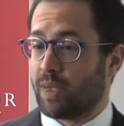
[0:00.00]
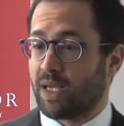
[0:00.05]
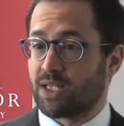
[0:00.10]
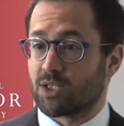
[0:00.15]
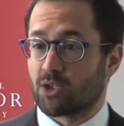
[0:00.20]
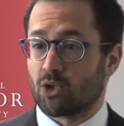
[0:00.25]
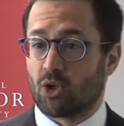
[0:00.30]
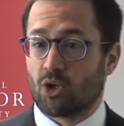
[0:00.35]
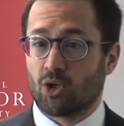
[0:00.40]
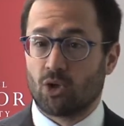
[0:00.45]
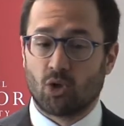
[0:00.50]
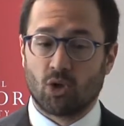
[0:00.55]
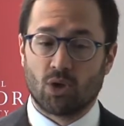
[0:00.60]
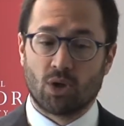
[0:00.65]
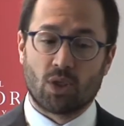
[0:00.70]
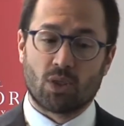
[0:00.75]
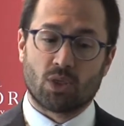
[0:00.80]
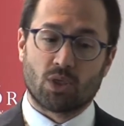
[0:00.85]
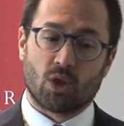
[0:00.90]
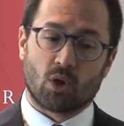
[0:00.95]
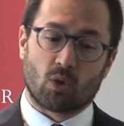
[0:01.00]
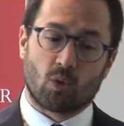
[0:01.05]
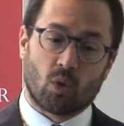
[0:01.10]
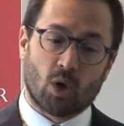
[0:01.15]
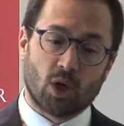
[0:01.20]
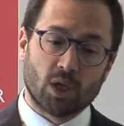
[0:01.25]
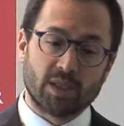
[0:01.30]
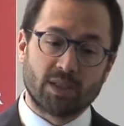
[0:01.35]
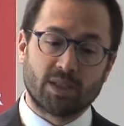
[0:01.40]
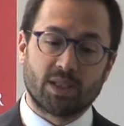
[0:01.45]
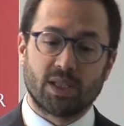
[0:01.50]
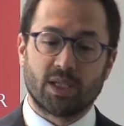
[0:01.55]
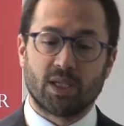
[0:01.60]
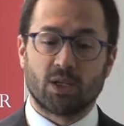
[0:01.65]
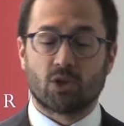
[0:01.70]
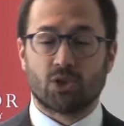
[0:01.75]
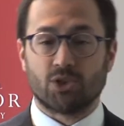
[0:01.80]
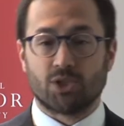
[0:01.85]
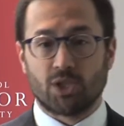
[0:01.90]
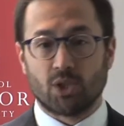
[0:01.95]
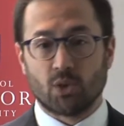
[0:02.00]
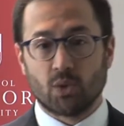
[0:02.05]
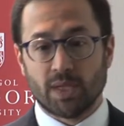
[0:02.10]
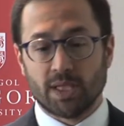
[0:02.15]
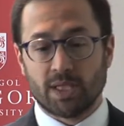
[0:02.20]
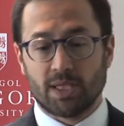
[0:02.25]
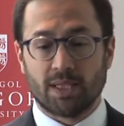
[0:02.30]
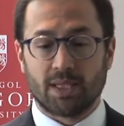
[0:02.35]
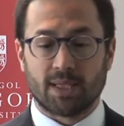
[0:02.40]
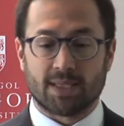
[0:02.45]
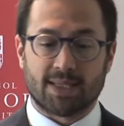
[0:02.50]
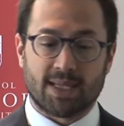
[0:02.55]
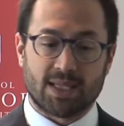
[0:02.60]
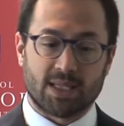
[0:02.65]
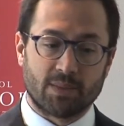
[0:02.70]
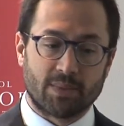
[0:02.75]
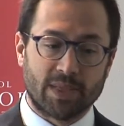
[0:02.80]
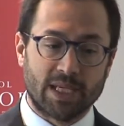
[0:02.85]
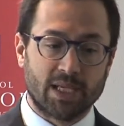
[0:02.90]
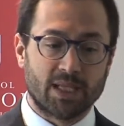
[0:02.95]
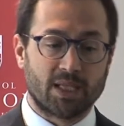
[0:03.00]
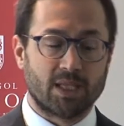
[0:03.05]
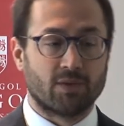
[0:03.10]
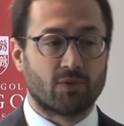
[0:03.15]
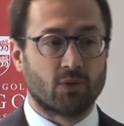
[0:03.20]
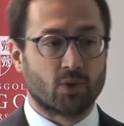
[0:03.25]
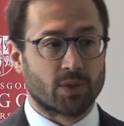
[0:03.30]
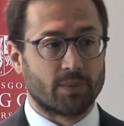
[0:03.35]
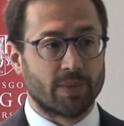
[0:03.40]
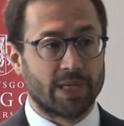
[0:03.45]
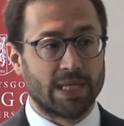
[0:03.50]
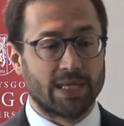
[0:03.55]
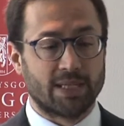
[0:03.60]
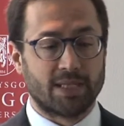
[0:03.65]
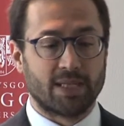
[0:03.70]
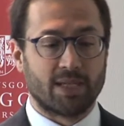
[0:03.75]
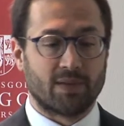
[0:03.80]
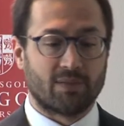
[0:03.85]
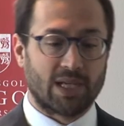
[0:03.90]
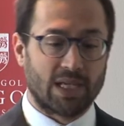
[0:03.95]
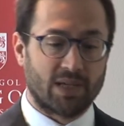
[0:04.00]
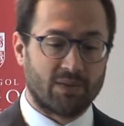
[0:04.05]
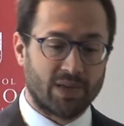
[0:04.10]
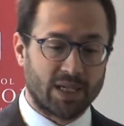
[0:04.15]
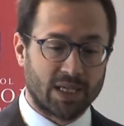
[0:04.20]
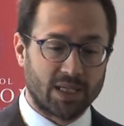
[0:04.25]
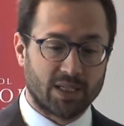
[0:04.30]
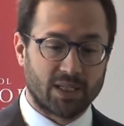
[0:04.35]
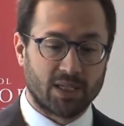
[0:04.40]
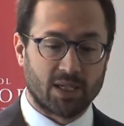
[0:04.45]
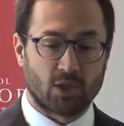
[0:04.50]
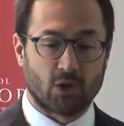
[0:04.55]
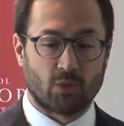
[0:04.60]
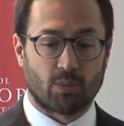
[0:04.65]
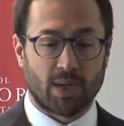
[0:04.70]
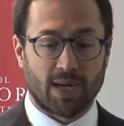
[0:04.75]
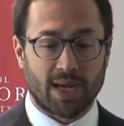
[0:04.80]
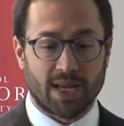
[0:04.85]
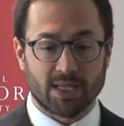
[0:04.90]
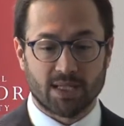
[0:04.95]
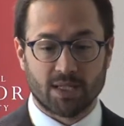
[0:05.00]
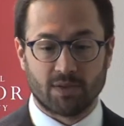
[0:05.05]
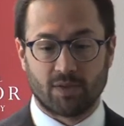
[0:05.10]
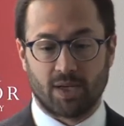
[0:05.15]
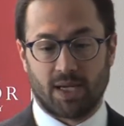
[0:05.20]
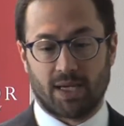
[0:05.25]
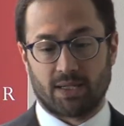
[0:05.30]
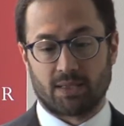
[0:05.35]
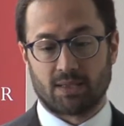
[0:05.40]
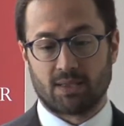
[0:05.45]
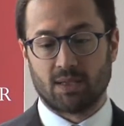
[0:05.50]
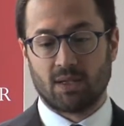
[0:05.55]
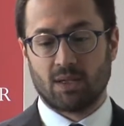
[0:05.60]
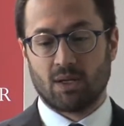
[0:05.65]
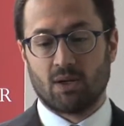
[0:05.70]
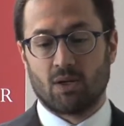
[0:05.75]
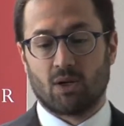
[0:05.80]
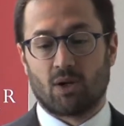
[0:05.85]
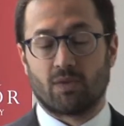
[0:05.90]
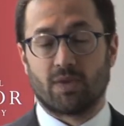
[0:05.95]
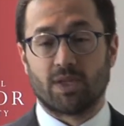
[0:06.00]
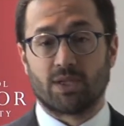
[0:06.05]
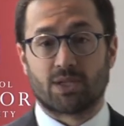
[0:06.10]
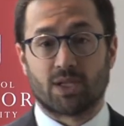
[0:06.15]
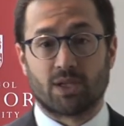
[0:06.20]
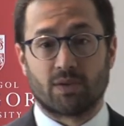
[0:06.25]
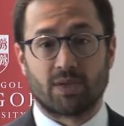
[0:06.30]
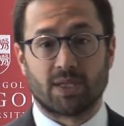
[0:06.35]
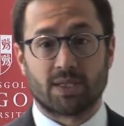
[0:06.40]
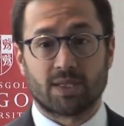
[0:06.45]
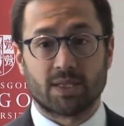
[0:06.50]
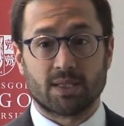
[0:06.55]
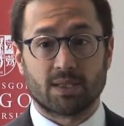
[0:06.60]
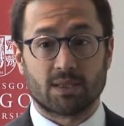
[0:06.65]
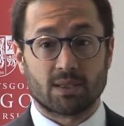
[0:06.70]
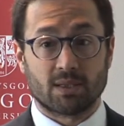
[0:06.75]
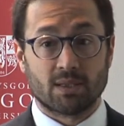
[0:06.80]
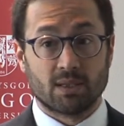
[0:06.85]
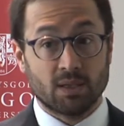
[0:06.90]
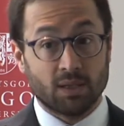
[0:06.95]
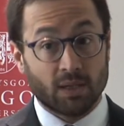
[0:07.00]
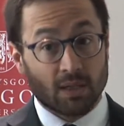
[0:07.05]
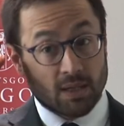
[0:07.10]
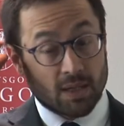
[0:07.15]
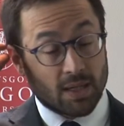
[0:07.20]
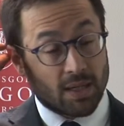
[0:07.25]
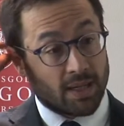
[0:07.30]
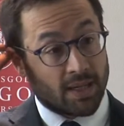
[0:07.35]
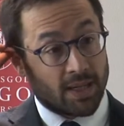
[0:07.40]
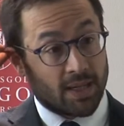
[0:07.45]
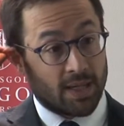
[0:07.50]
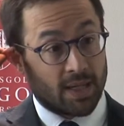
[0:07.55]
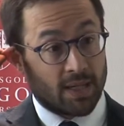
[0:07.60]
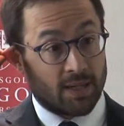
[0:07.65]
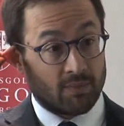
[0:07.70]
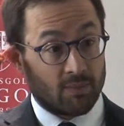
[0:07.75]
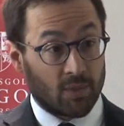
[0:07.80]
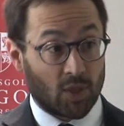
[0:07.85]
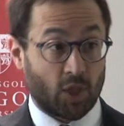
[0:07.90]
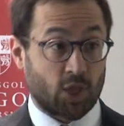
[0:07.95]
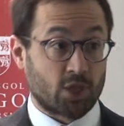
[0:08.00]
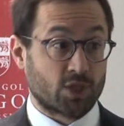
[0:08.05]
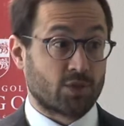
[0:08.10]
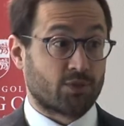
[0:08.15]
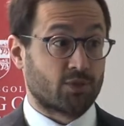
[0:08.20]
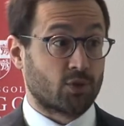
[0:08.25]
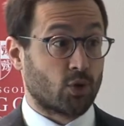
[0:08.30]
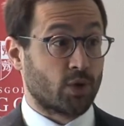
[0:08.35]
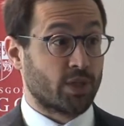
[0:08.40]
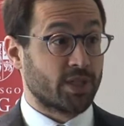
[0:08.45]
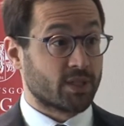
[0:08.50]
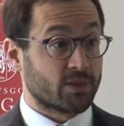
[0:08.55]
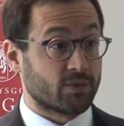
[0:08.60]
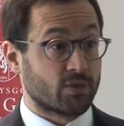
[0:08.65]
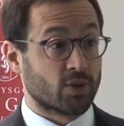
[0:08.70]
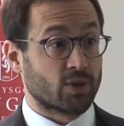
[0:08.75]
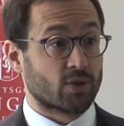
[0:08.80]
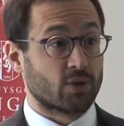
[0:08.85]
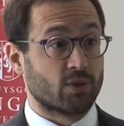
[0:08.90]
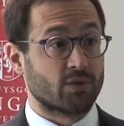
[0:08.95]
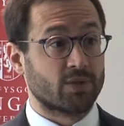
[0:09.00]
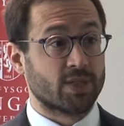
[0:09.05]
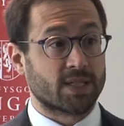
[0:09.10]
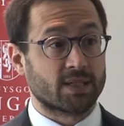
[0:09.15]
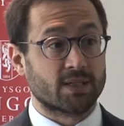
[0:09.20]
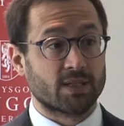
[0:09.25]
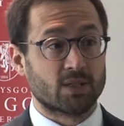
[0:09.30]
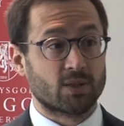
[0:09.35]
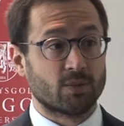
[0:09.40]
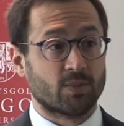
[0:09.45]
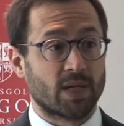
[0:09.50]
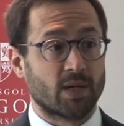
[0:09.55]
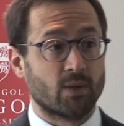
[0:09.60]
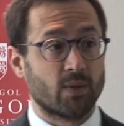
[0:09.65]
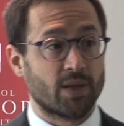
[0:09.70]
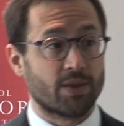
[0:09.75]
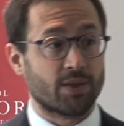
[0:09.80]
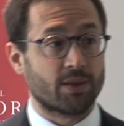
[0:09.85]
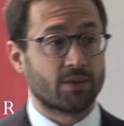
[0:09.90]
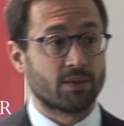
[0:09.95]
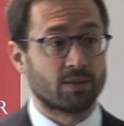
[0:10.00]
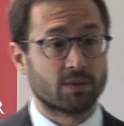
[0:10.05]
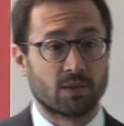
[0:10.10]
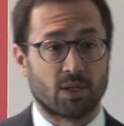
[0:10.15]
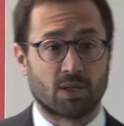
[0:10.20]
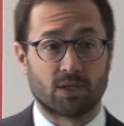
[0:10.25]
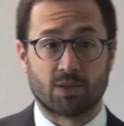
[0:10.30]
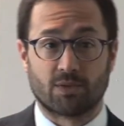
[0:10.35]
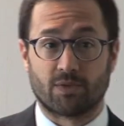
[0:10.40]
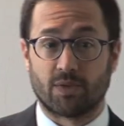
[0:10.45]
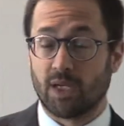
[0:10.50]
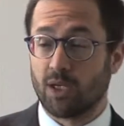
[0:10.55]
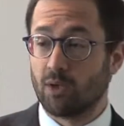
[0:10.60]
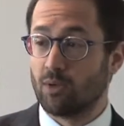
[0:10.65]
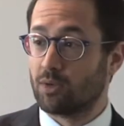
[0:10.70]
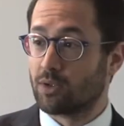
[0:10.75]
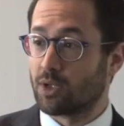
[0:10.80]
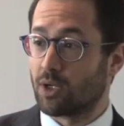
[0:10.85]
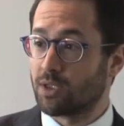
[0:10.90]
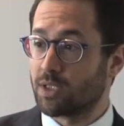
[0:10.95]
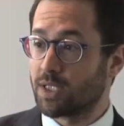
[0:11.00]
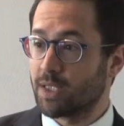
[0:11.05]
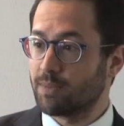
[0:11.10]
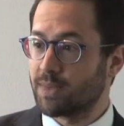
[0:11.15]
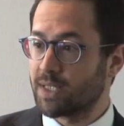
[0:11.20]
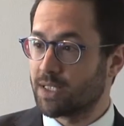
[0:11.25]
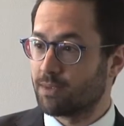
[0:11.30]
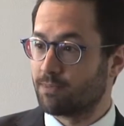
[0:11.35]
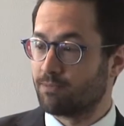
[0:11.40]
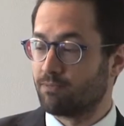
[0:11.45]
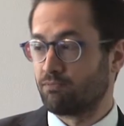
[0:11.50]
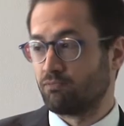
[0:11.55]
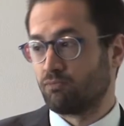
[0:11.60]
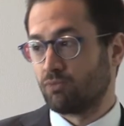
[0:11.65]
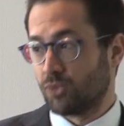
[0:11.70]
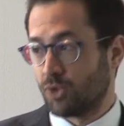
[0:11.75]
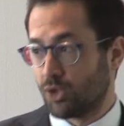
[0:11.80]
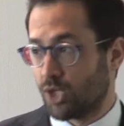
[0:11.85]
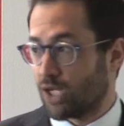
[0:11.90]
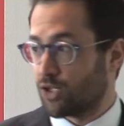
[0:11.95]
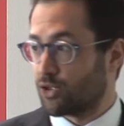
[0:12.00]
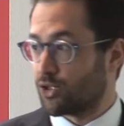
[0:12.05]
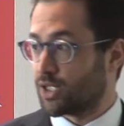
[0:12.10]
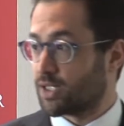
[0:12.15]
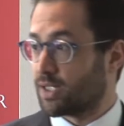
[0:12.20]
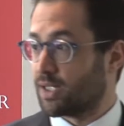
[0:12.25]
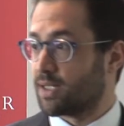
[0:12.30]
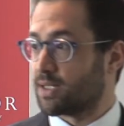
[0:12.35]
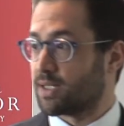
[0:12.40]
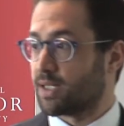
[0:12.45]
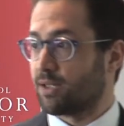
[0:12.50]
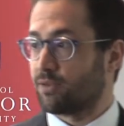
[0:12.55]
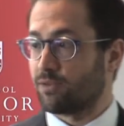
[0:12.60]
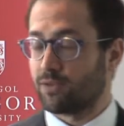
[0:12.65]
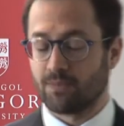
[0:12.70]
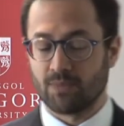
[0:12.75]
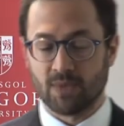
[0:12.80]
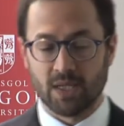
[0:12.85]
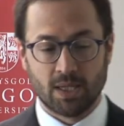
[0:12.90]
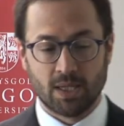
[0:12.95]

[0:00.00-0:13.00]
based on the quality, continuity, accessibility, affordability, availability, and comprehensiveness of these services. Uh, lots of toys for the Court of Justice to play with, lots of new concepts, dangers in itself